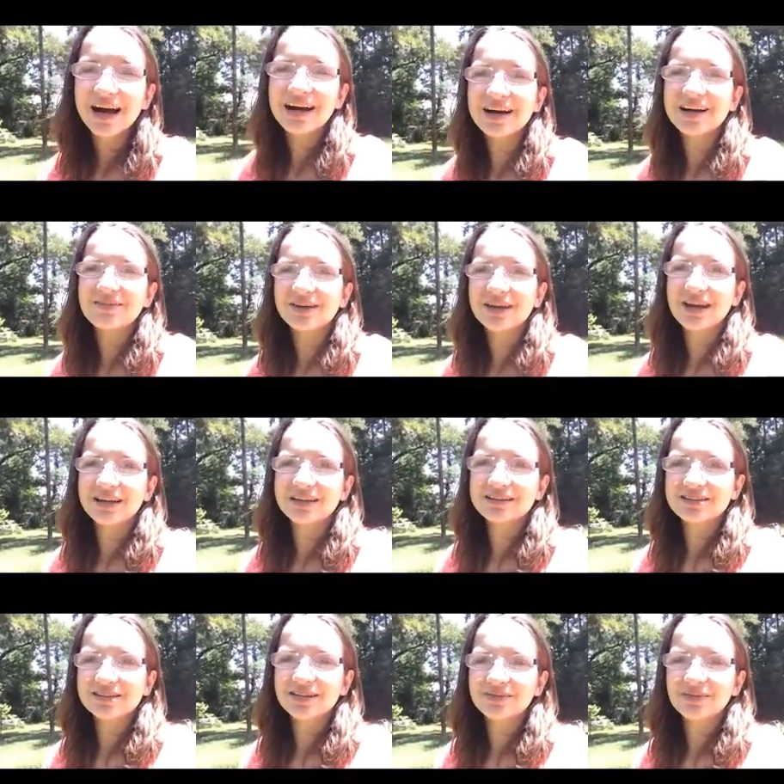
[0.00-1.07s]
um, I
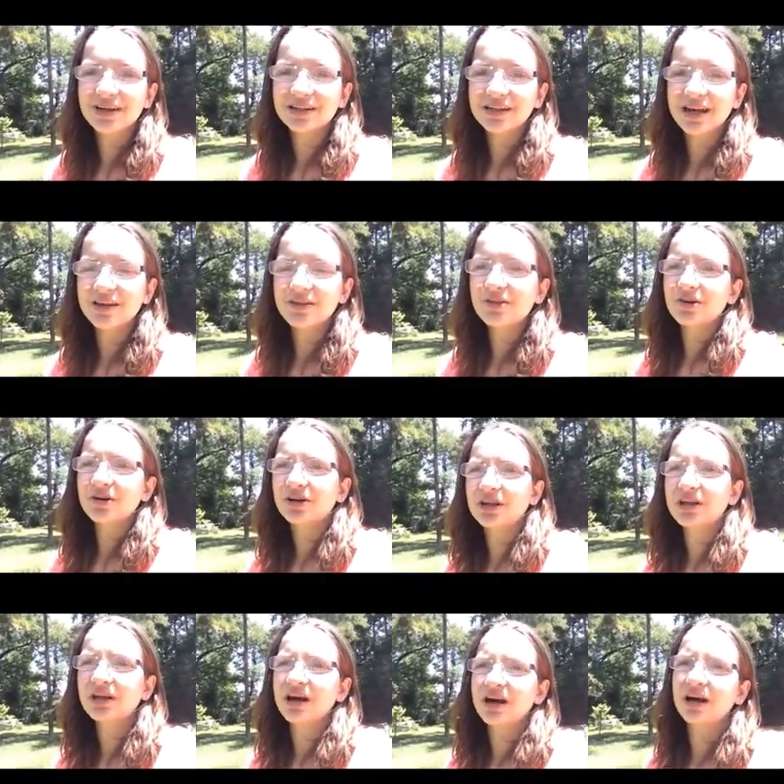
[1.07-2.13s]
took it about
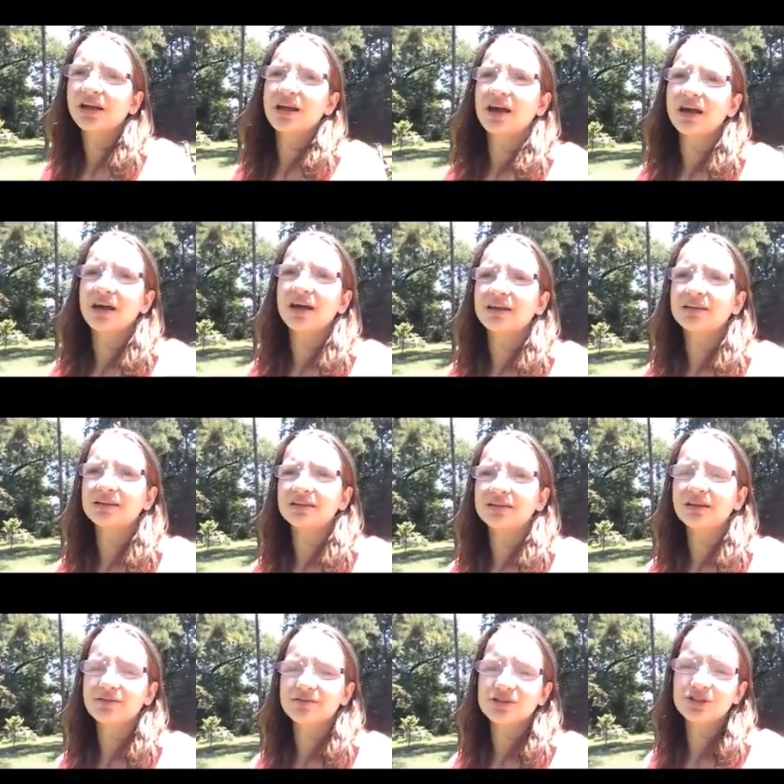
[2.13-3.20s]
9.30. I had, uh,
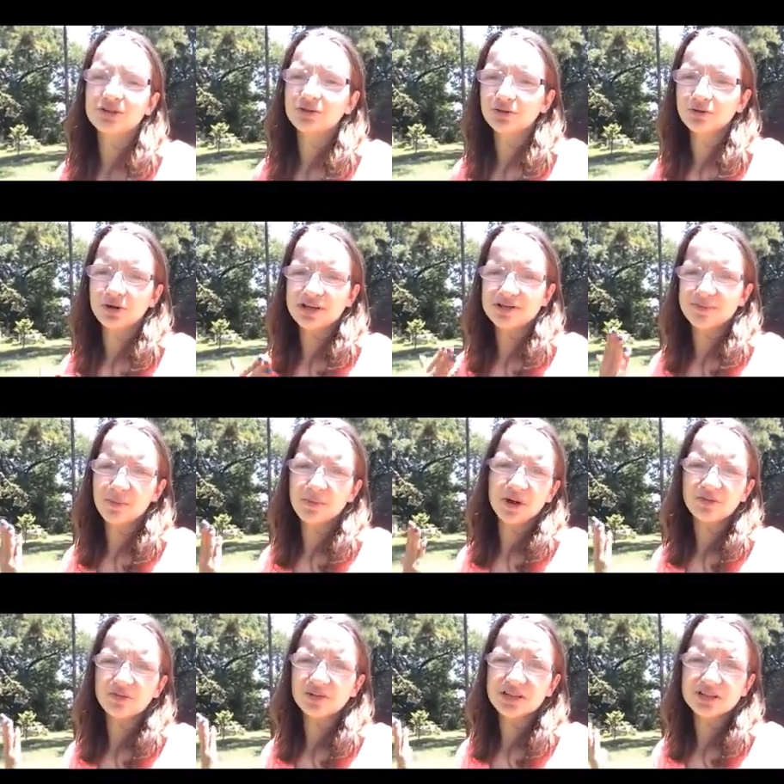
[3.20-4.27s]
I was showing you guys my
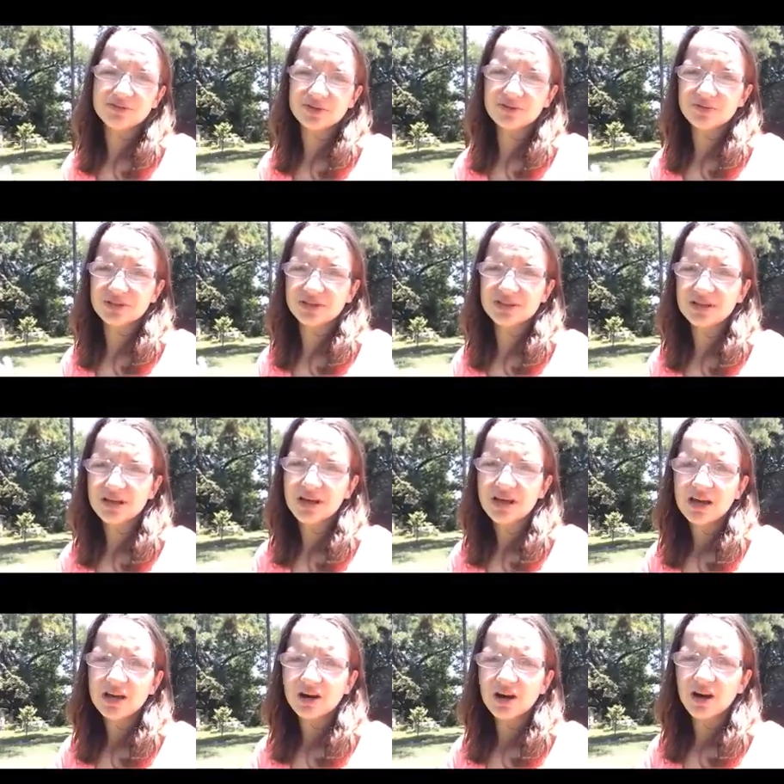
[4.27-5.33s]
breakfast which was
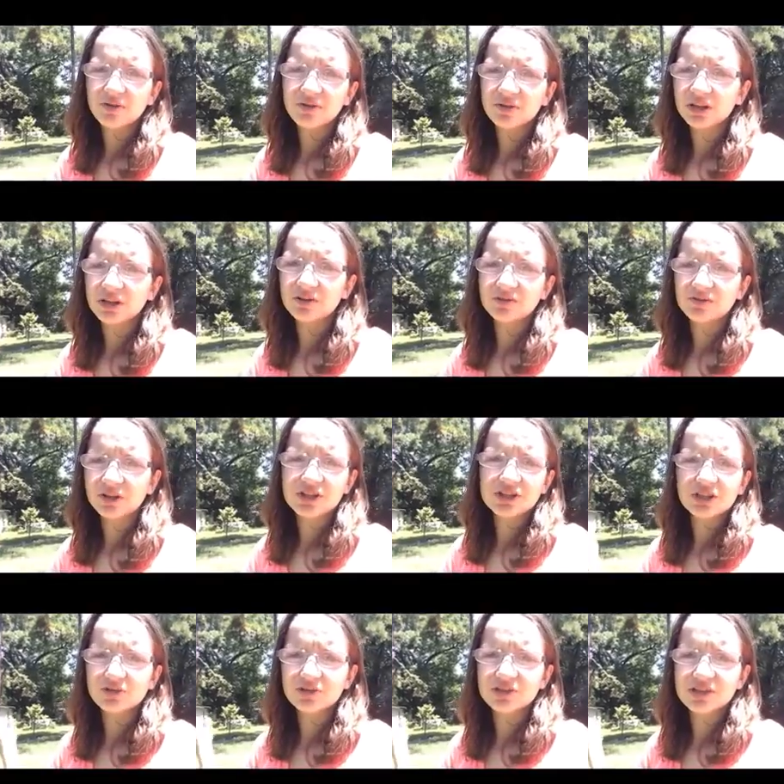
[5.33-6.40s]
coffee and french
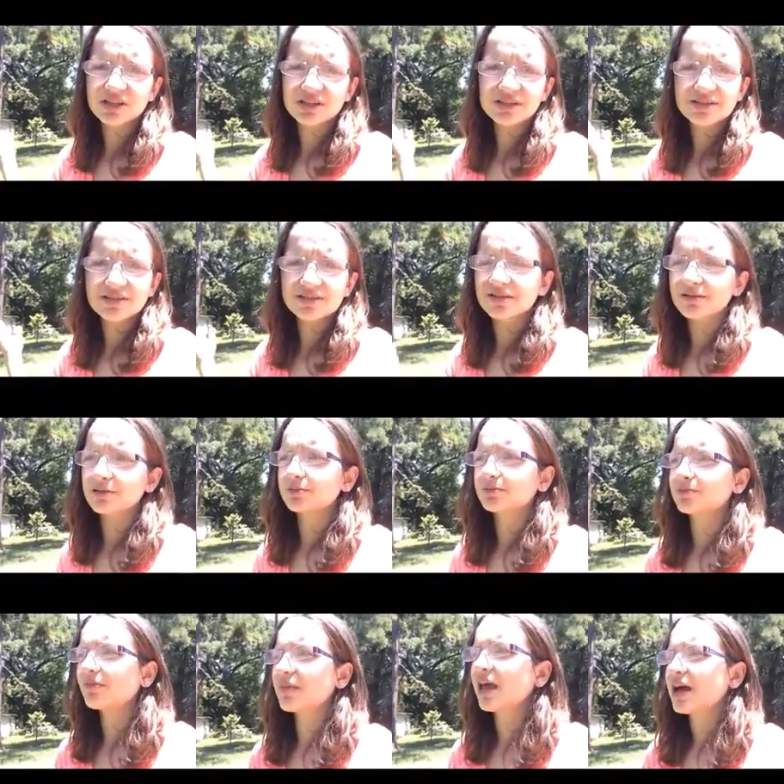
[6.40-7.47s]
toast sticks. So
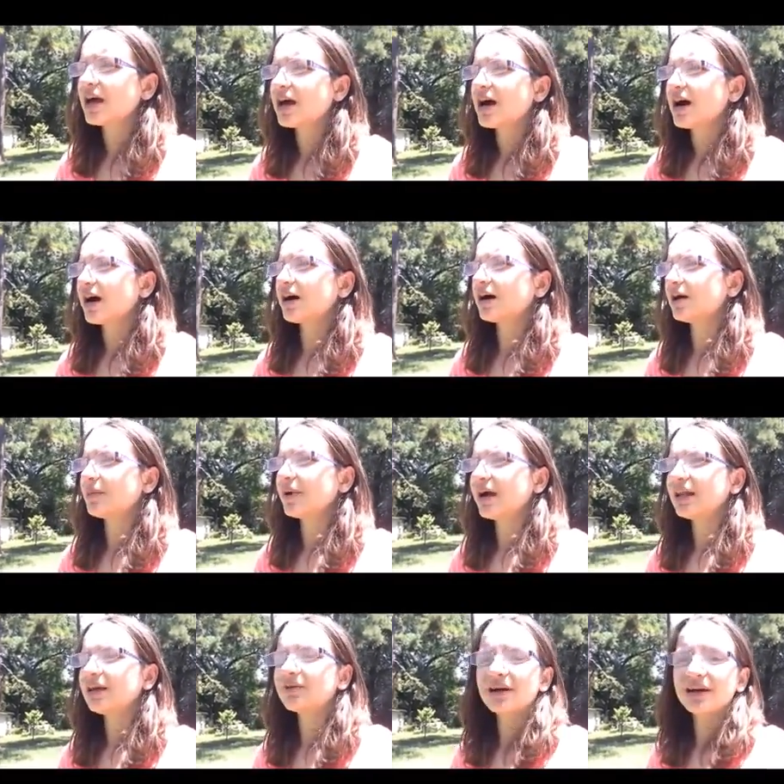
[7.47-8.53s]
um,
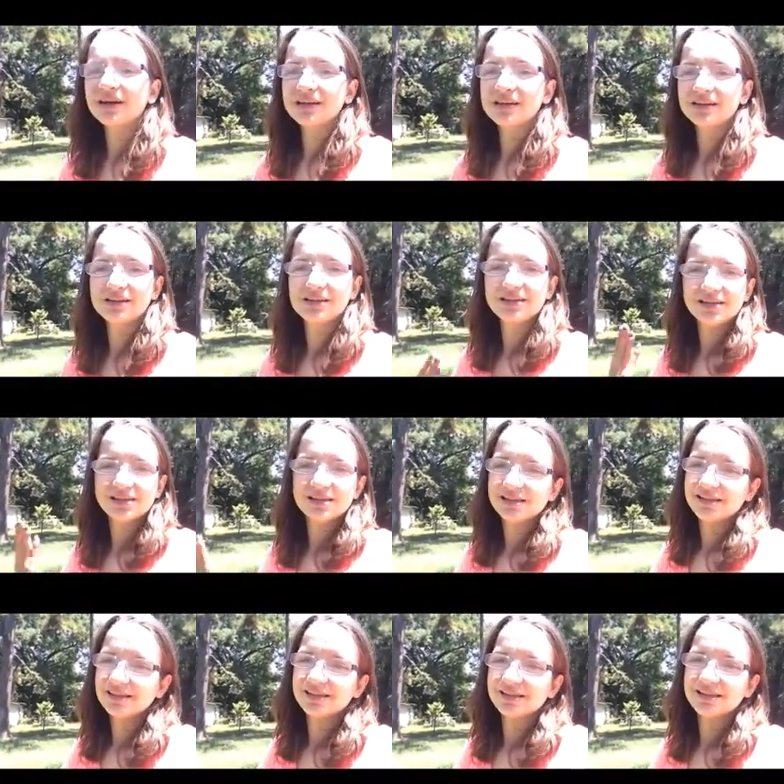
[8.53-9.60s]
anyway,
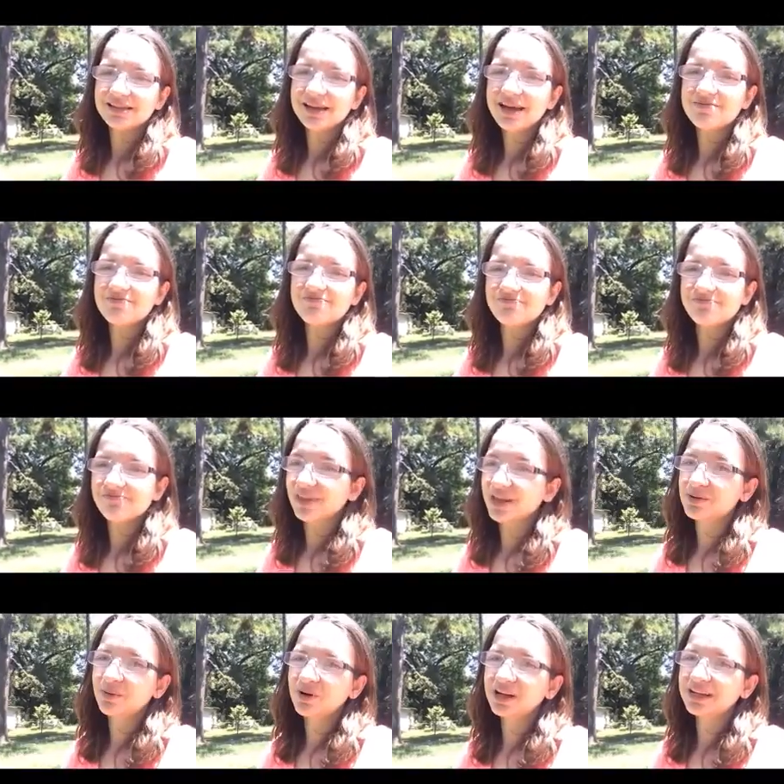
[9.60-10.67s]
yeah,
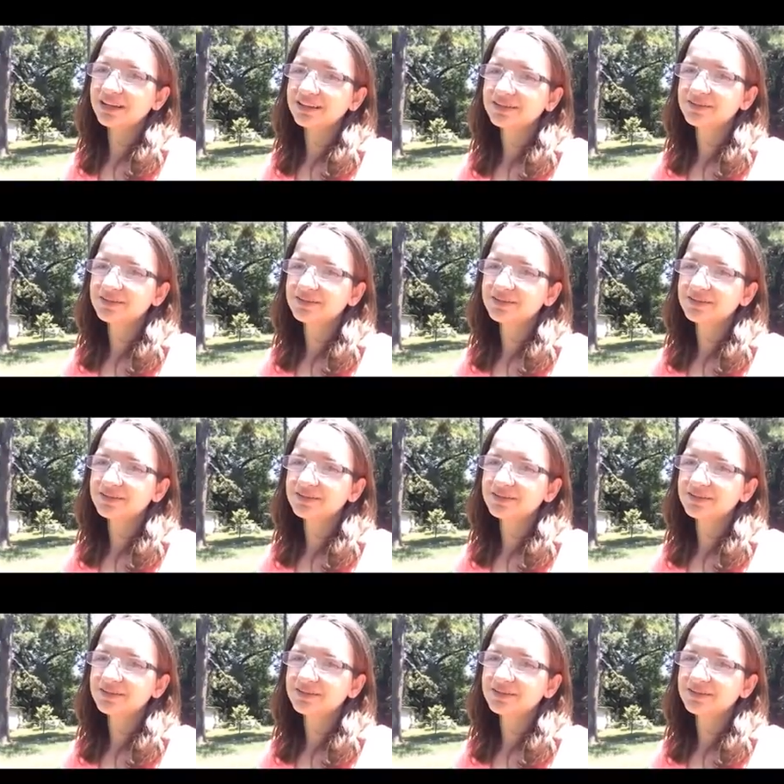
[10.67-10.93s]
good morning!